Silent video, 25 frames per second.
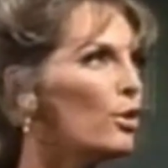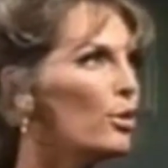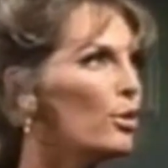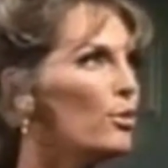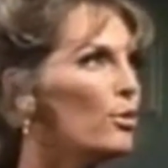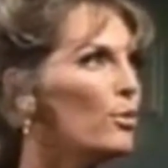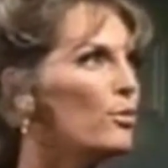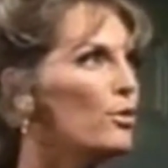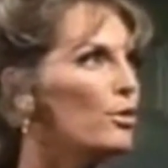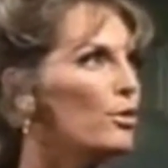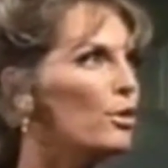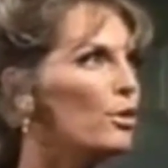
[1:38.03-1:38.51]

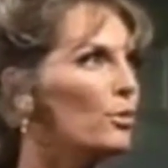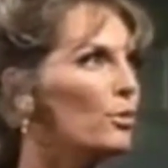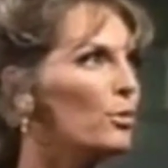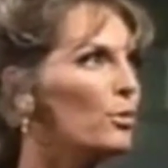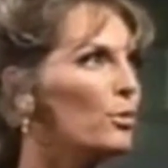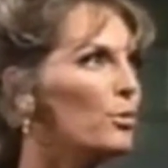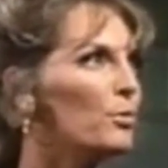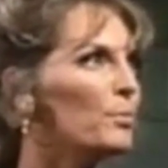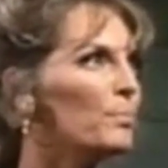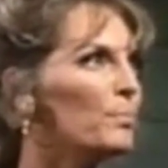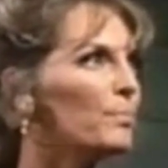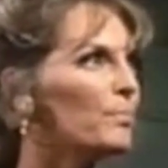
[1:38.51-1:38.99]
You
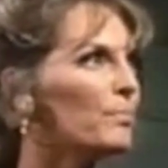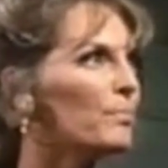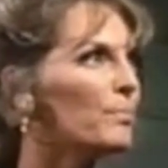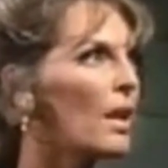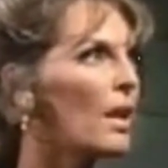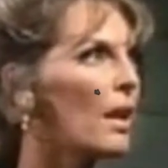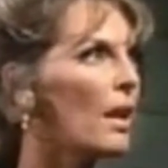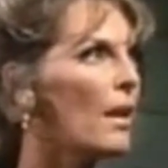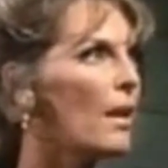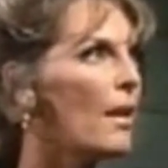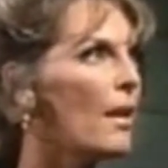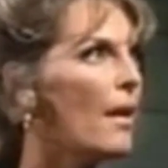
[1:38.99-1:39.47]
do,
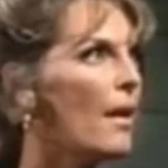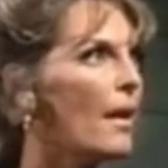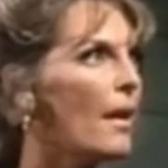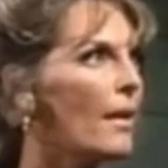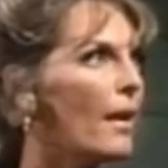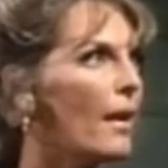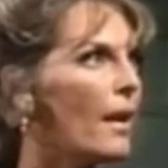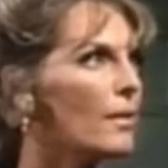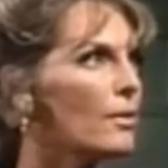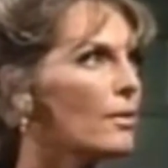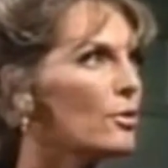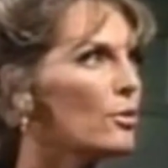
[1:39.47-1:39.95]

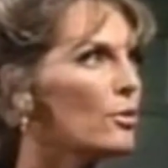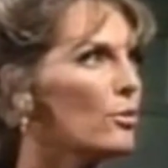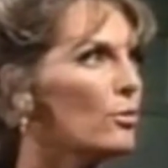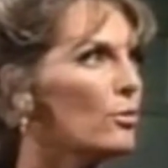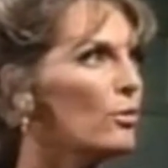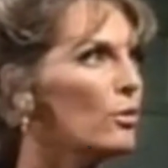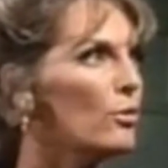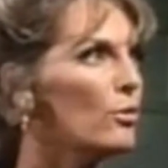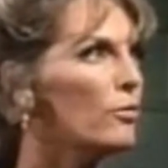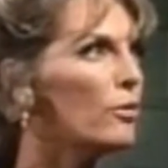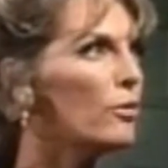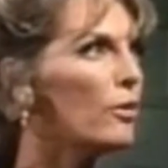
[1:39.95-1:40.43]
and I'll sue
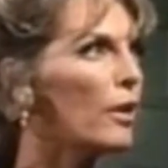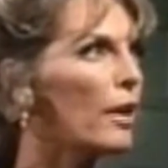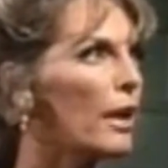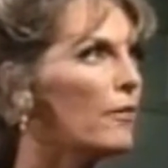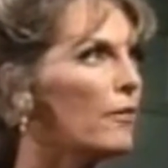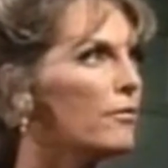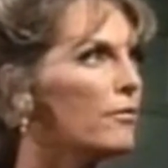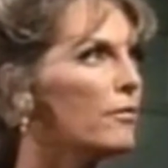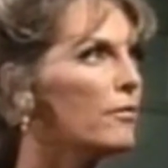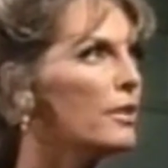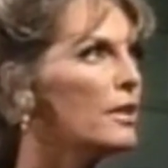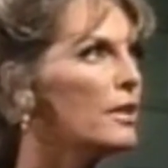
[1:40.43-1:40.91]
you for
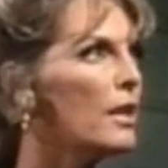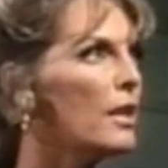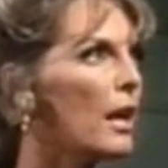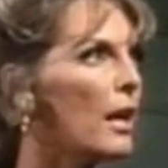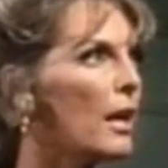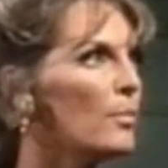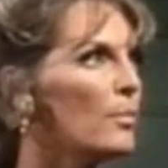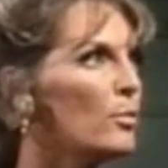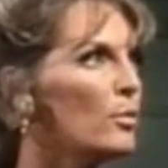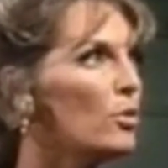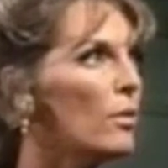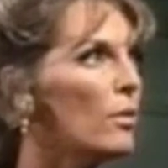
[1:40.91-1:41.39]
every
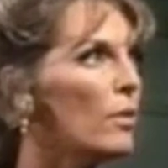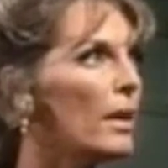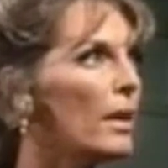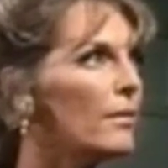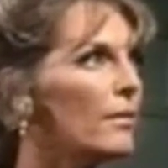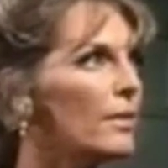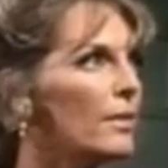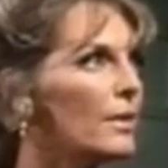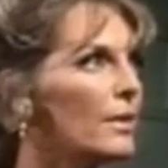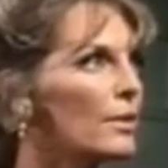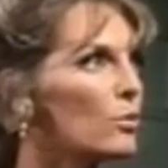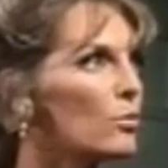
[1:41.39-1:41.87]
dime you
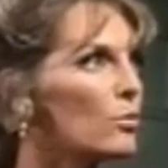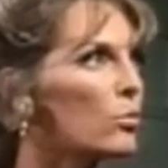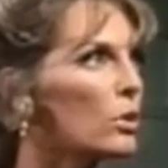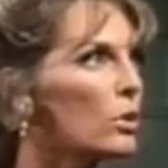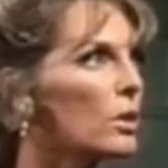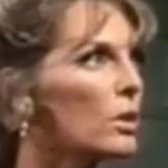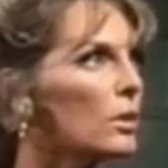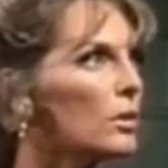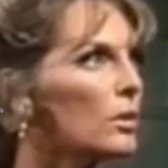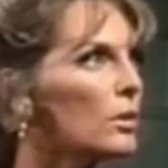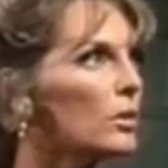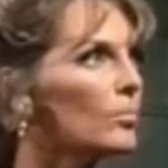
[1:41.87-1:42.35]
have in this
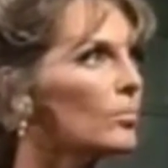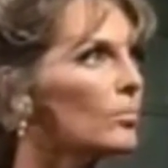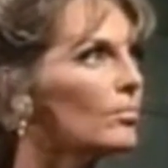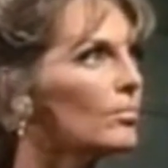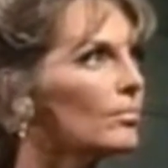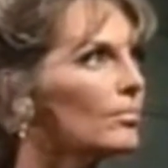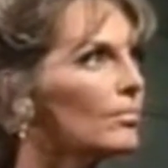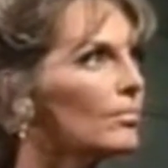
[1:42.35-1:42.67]
world.